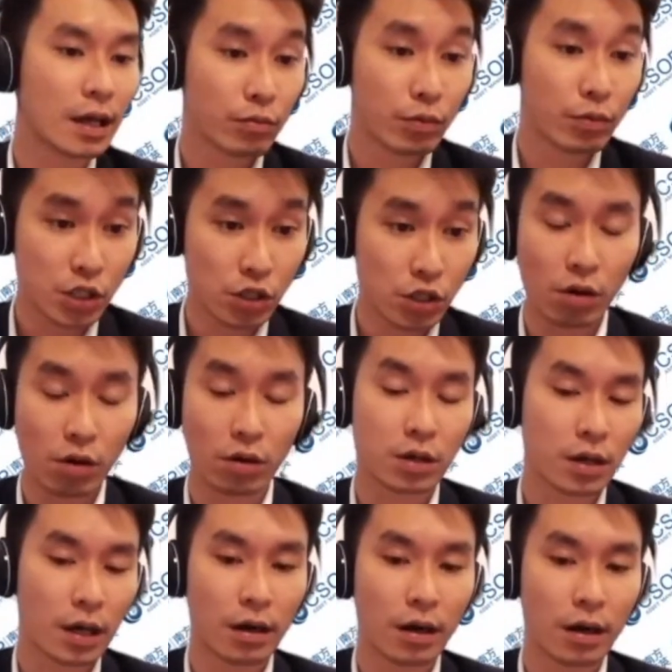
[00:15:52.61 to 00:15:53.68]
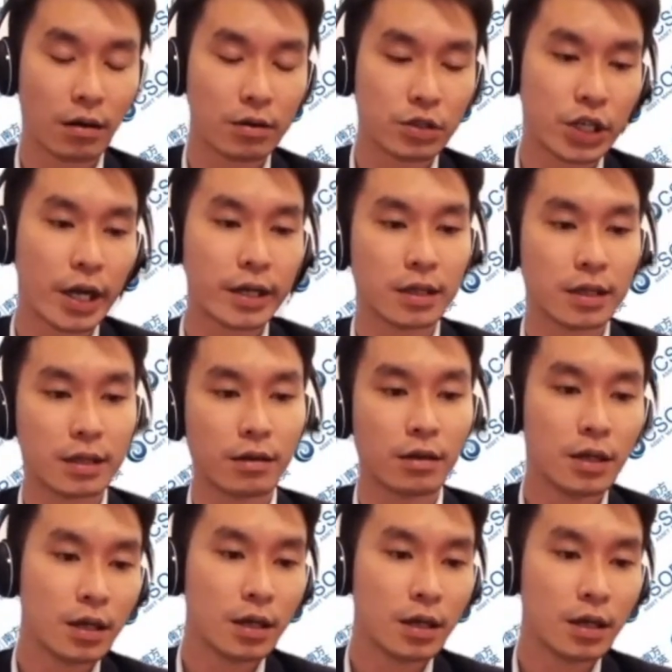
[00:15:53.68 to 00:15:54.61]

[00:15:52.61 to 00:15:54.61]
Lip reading: And we saw how China